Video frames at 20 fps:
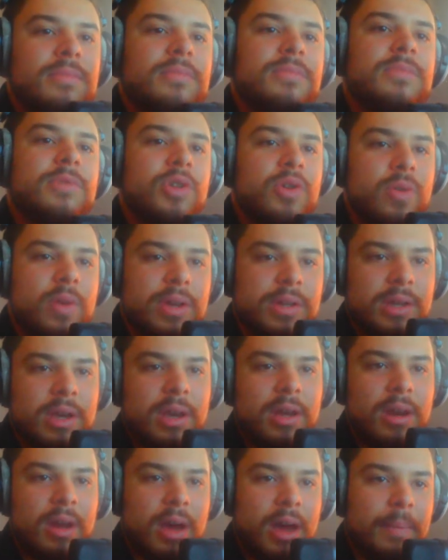The U.S.
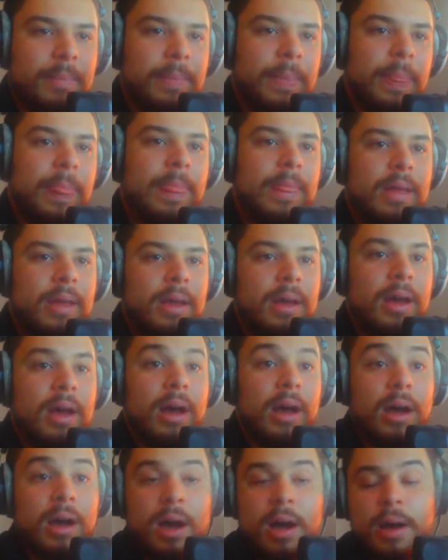cannot.
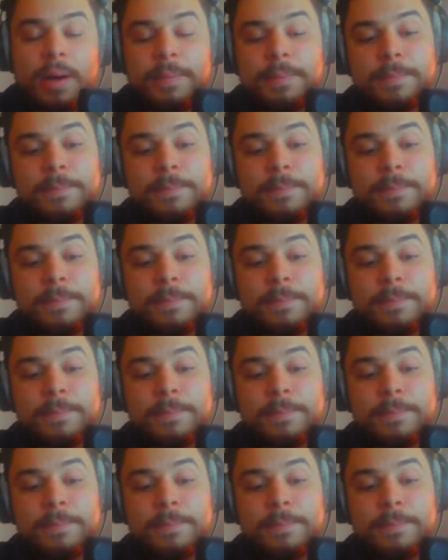I